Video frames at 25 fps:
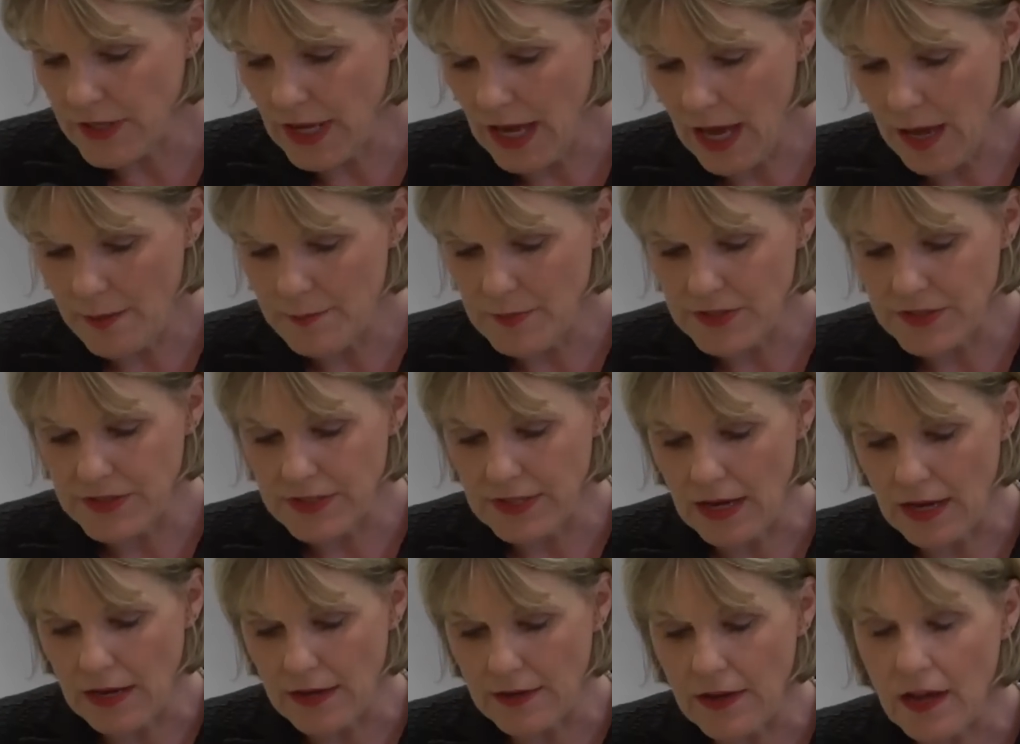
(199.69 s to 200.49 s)

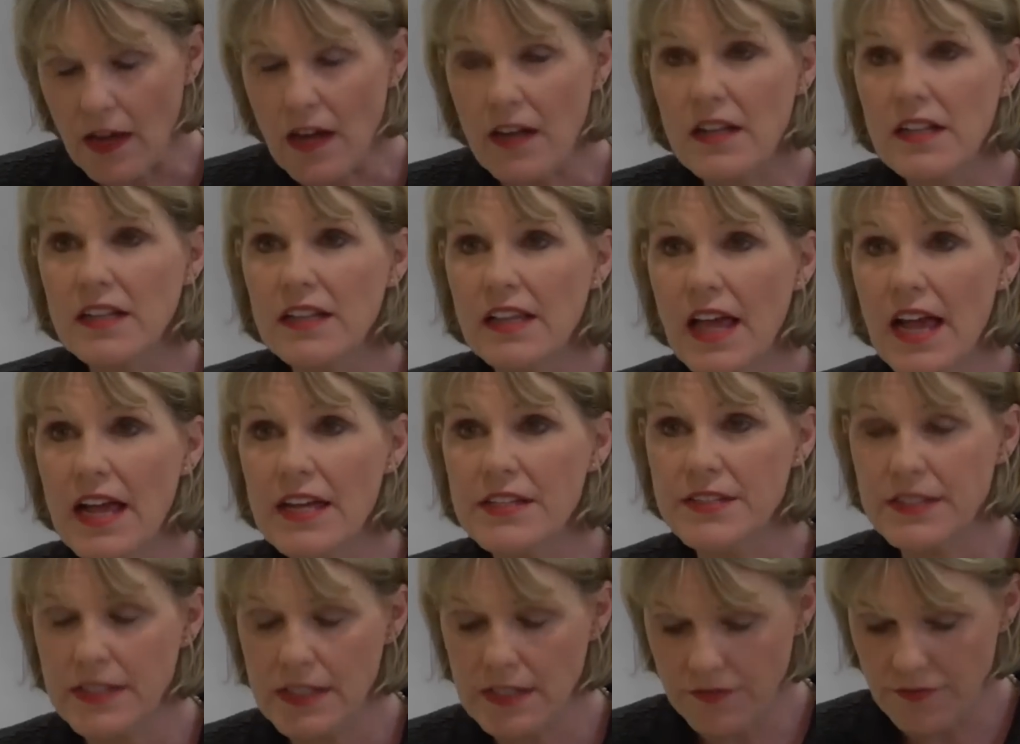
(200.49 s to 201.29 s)
homicide, a
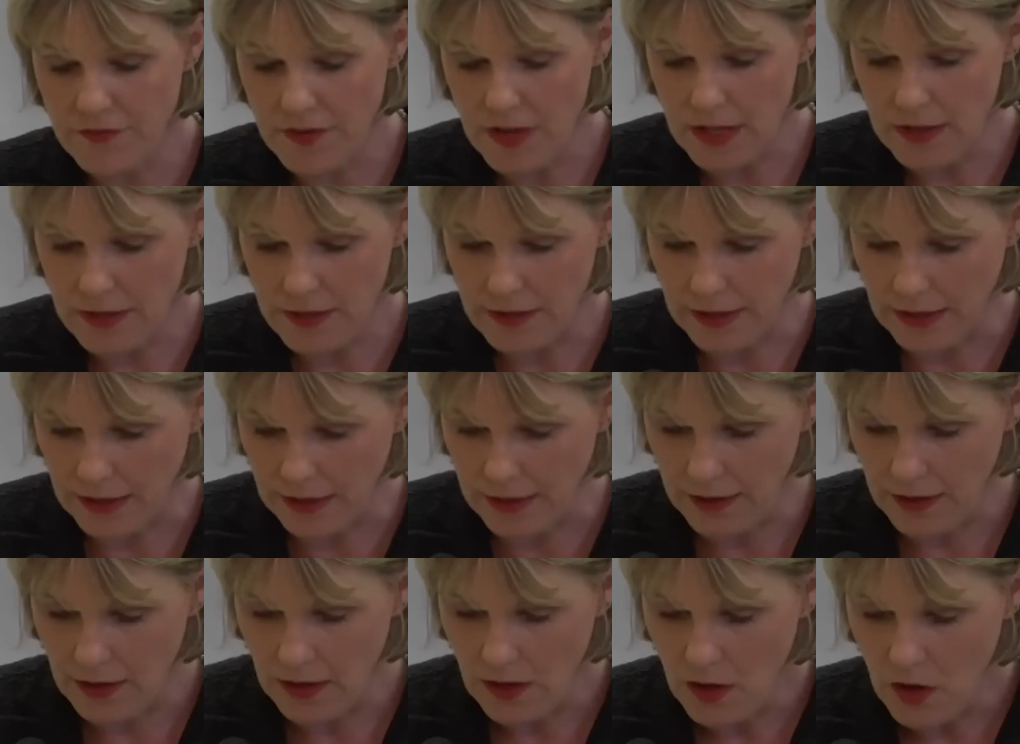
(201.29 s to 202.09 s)
Class C
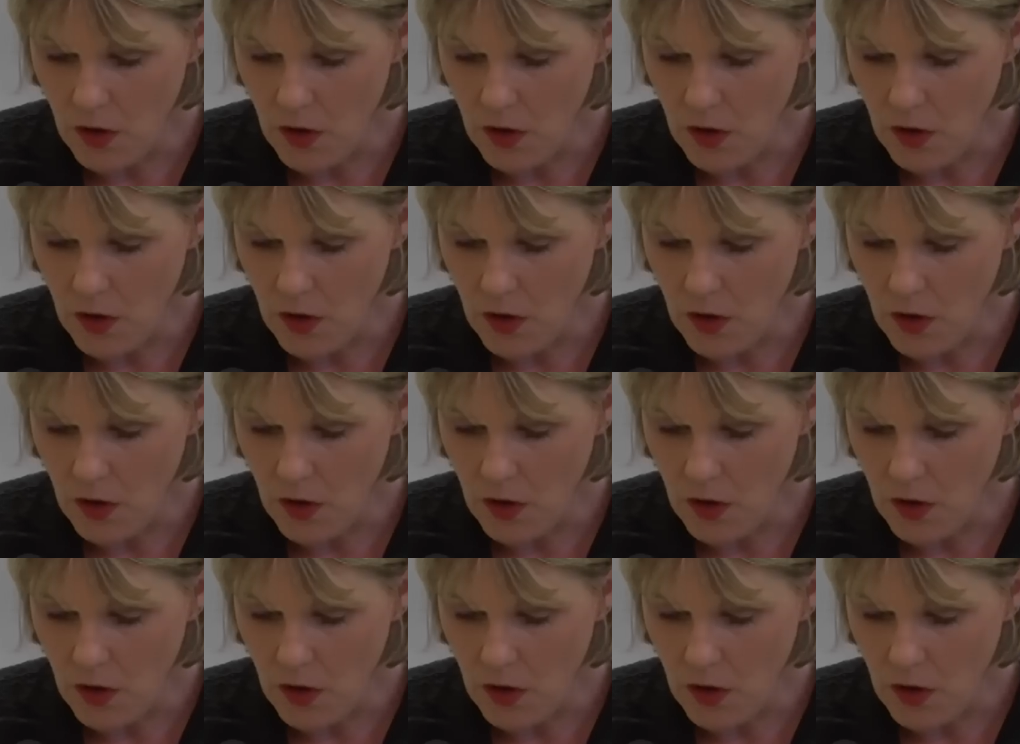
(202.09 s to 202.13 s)
felony,